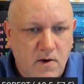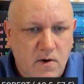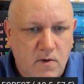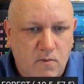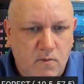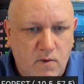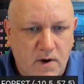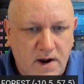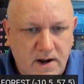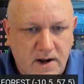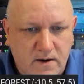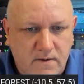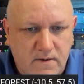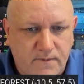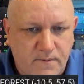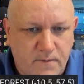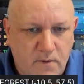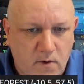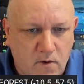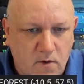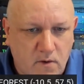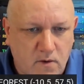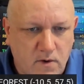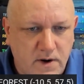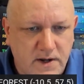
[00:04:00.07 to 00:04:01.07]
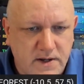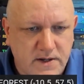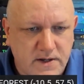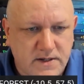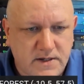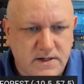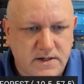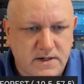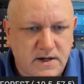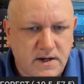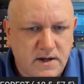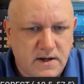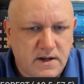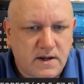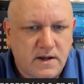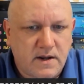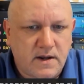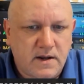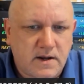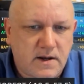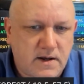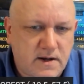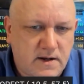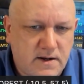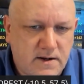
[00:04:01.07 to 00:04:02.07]
Wake Forest.
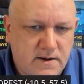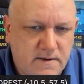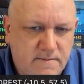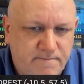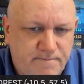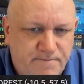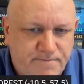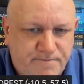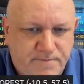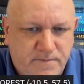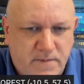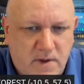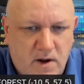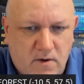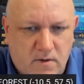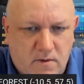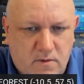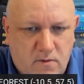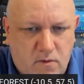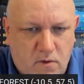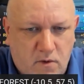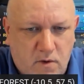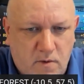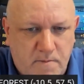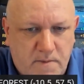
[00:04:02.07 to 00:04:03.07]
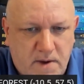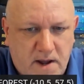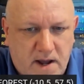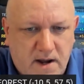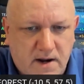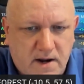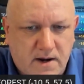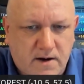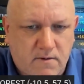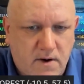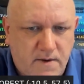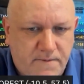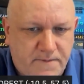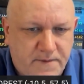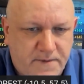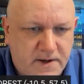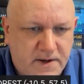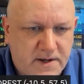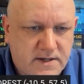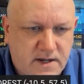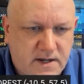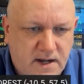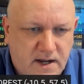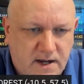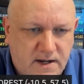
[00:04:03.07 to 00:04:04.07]
Their quarterback,
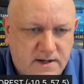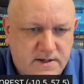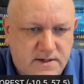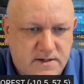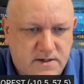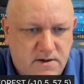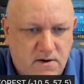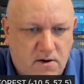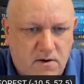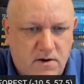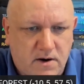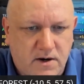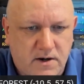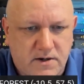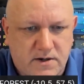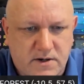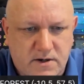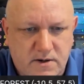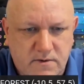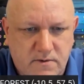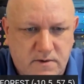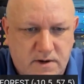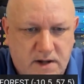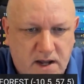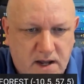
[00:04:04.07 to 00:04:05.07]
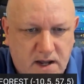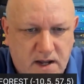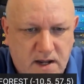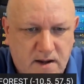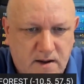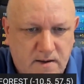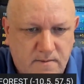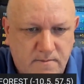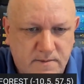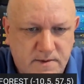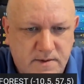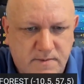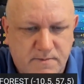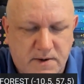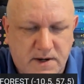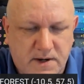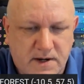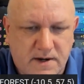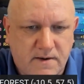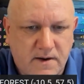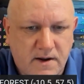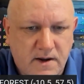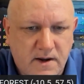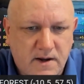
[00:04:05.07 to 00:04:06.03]
Griffiths, has started 2 games, but